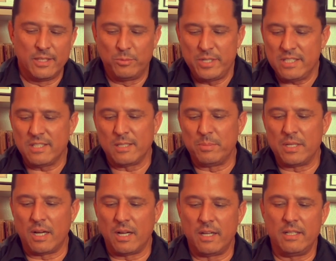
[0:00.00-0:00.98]
The reasoning
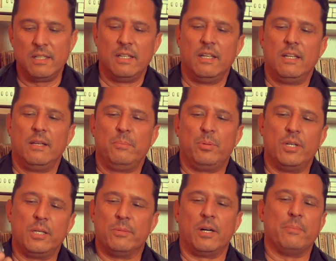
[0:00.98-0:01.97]
behind
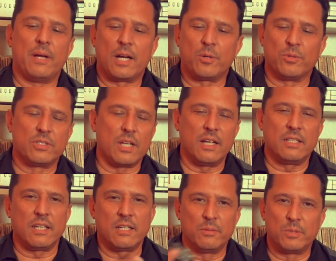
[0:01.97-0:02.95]
putting them on backwards, I had
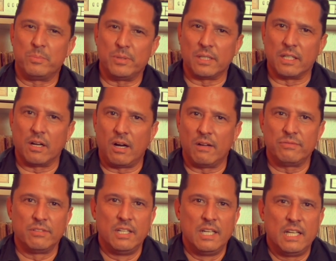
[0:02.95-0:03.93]
taken them completely off,
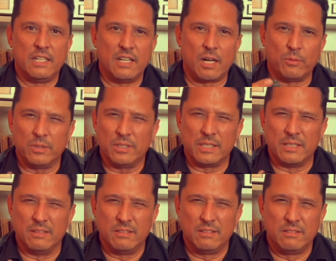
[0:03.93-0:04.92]
not really
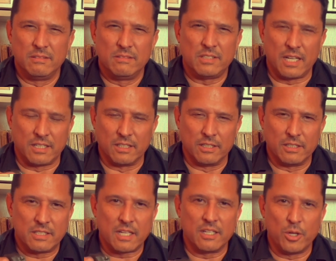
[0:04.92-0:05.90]

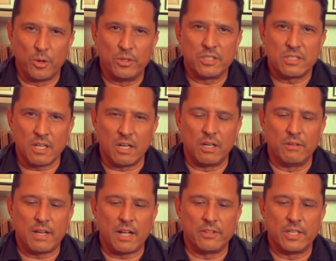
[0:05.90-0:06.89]
taken notice of
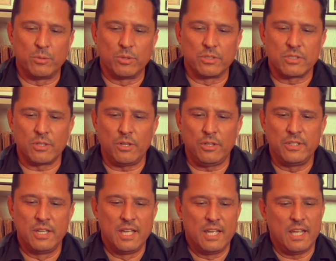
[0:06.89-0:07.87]
how they were installed.
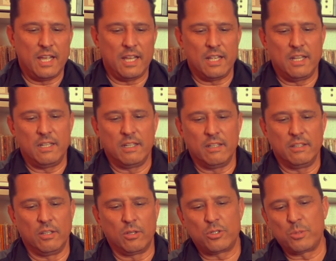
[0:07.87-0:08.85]
And
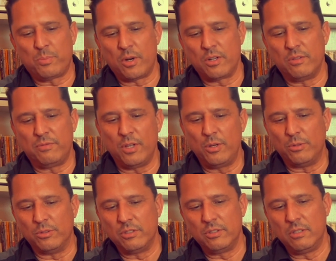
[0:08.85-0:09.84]
the larger part of the float
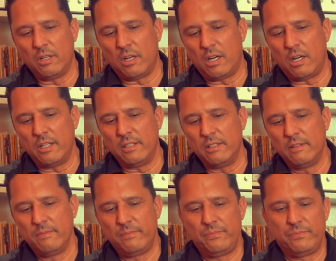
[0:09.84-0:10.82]
on
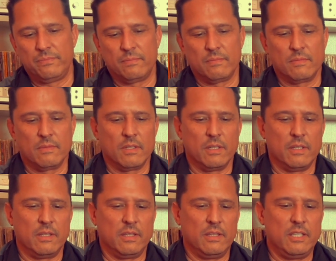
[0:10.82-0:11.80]

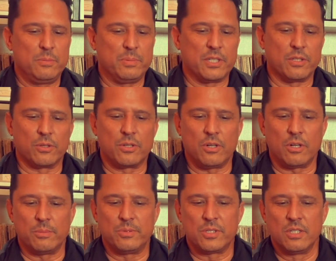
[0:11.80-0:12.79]
these particular
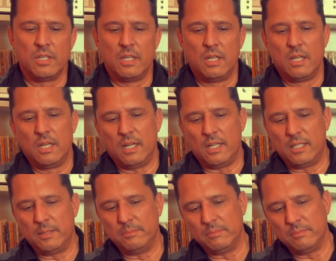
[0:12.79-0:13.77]
carbs
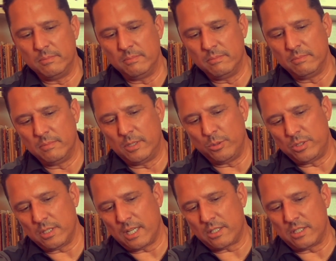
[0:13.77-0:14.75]

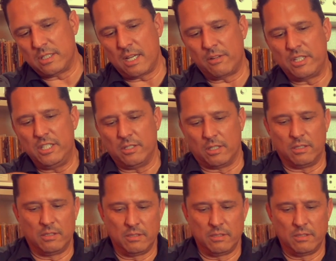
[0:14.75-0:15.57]
goes actually down here,